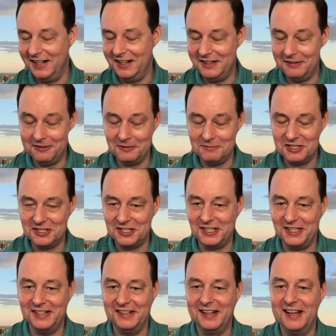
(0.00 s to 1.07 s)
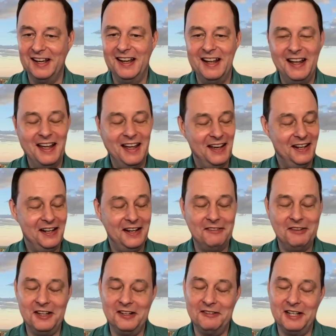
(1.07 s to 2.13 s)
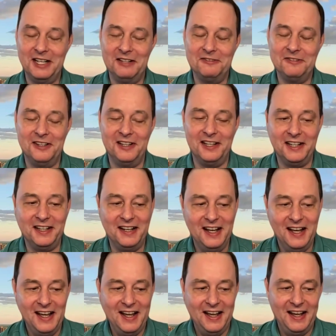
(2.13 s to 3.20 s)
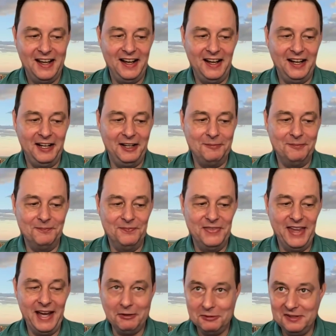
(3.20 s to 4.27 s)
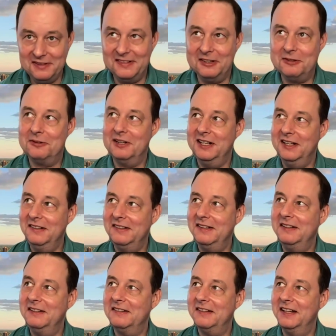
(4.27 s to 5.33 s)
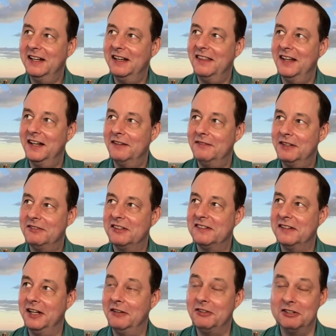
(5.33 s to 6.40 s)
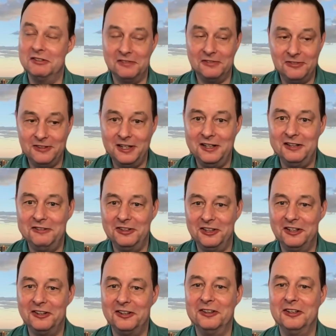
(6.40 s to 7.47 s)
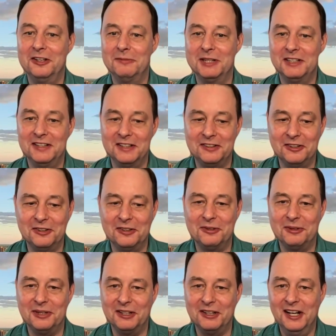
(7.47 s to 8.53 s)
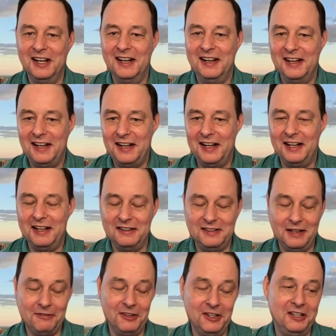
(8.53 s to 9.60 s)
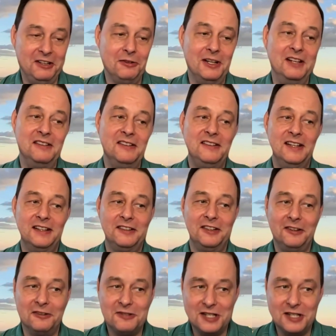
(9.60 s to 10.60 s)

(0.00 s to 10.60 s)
on a different machine and everything ran fine, um, that was the craziest thing I think I've ever solved. It was very, very early in my technical career. Uh, definitely crazy technical